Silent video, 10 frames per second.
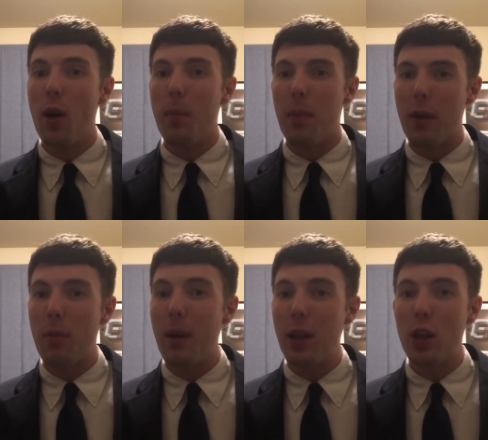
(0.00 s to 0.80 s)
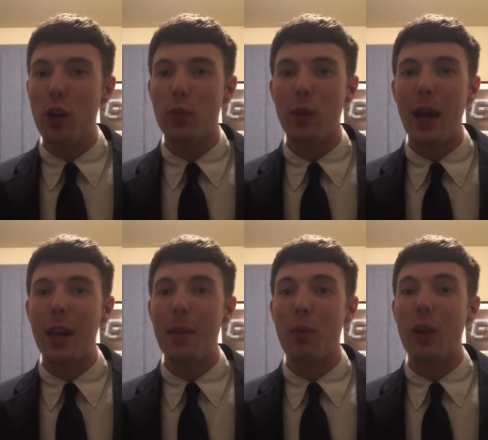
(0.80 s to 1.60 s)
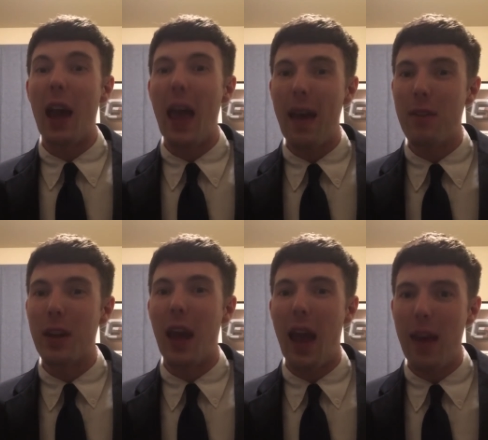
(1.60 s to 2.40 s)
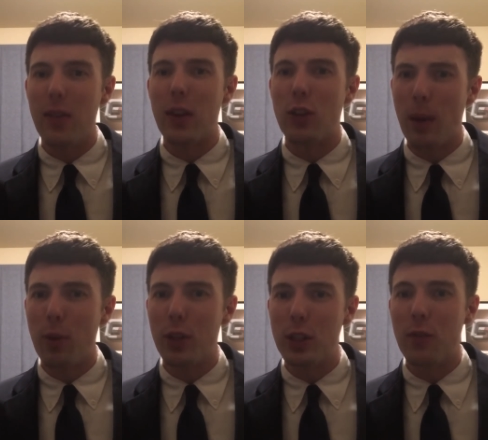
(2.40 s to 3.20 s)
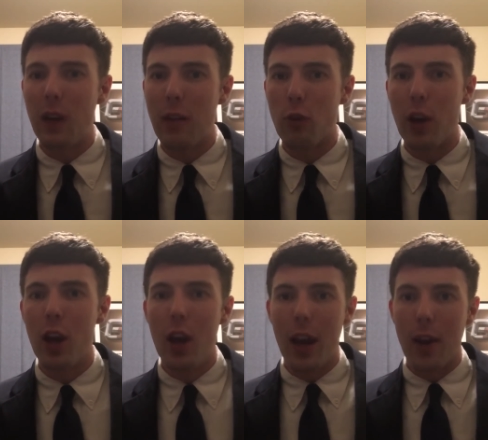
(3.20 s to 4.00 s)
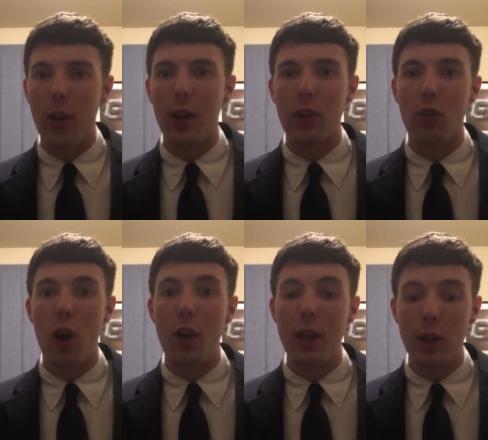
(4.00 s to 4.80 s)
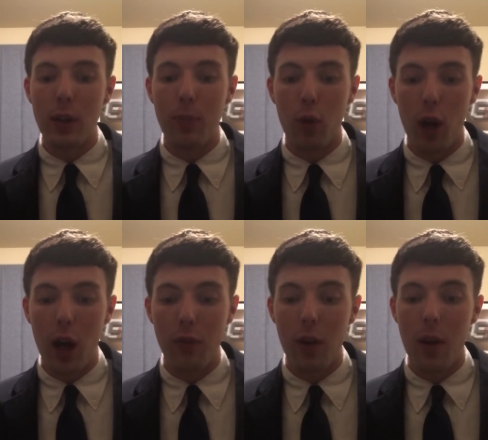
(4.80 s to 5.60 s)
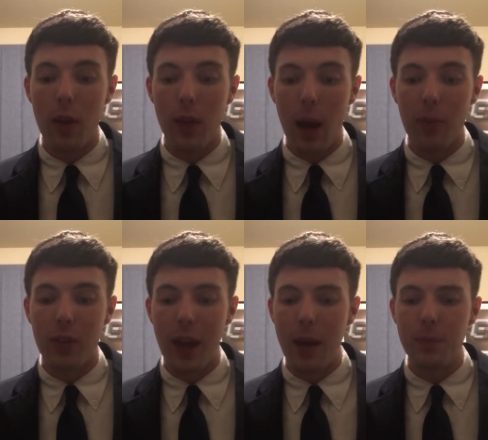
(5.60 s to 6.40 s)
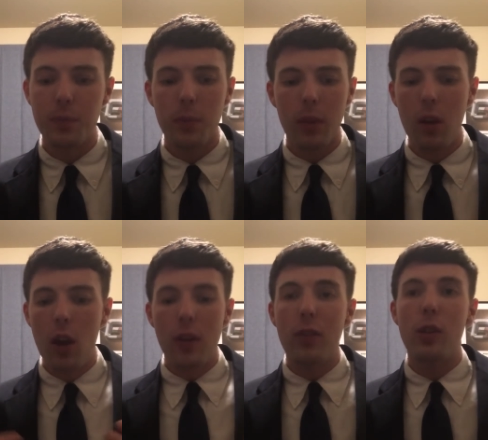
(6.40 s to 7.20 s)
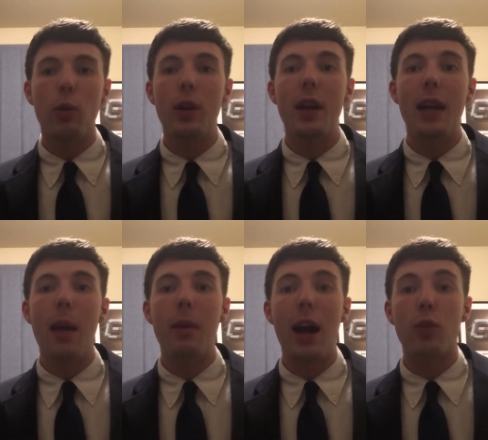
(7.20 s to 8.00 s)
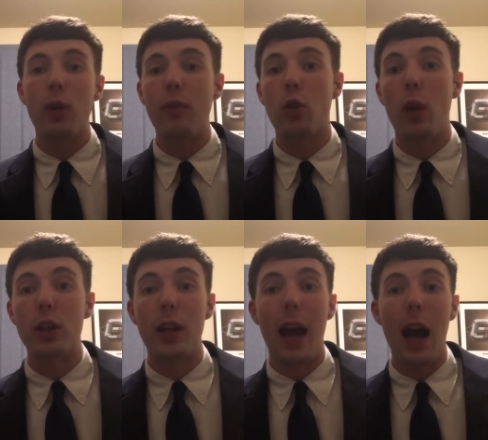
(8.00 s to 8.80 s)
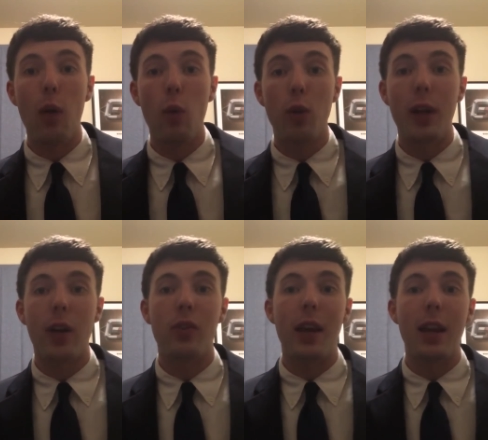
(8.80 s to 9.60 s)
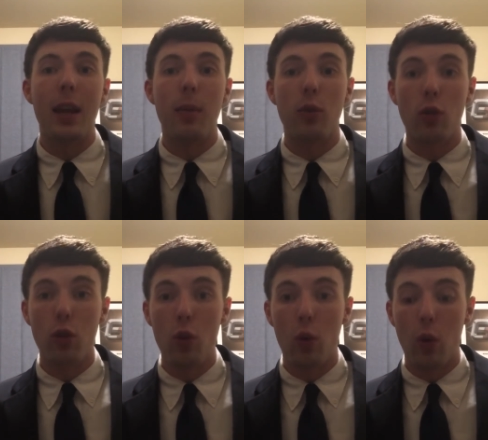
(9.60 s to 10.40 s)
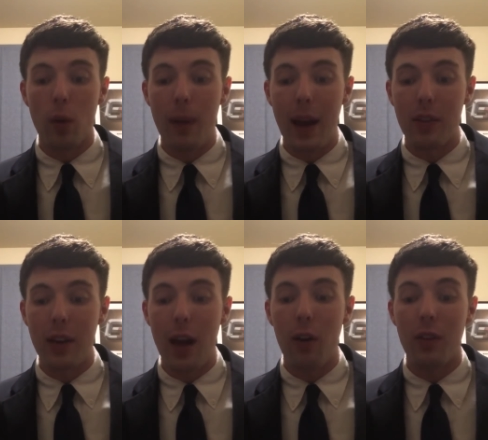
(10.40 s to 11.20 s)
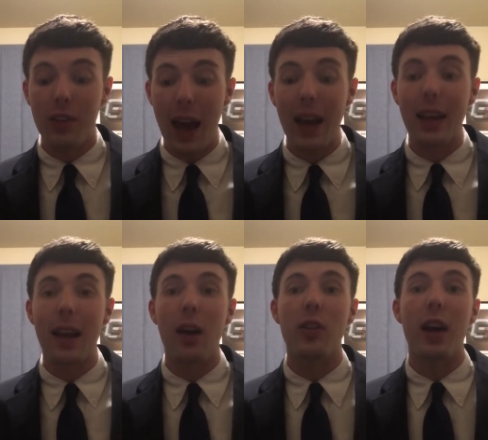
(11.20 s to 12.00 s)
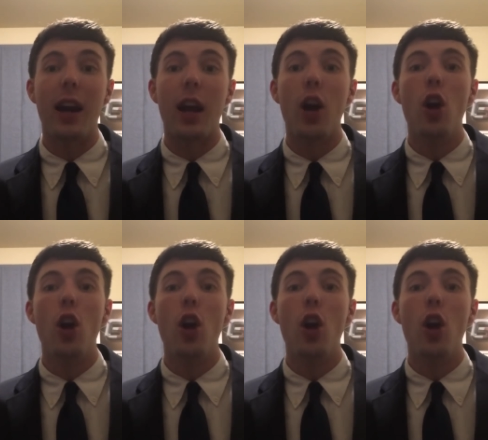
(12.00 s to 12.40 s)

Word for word: but there were many years where A&M was a heavy, heavy double-digit favorite, and Arkansas nearly put off the upset. This is really a game, guys, where you have to question how will Texas A&M's new quarterback Zach Calzada